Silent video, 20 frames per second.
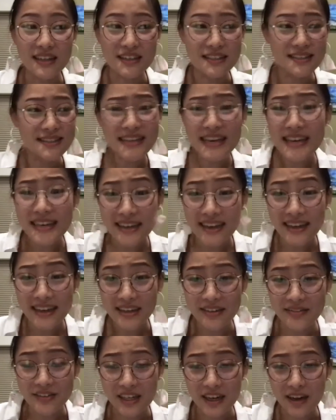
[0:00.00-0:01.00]
the state can't
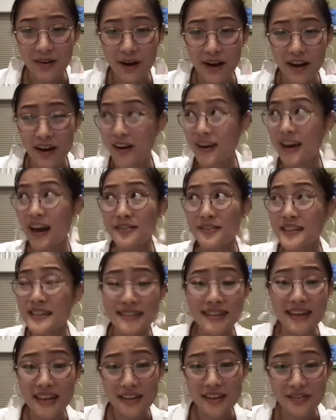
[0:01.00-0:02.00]
even get right. Our counties
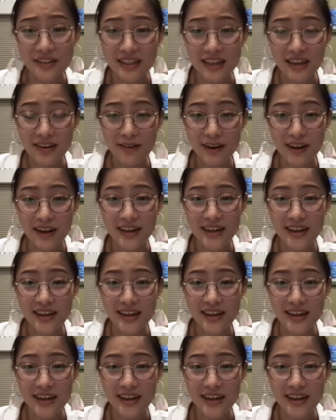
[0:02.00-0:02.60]
can't even get right.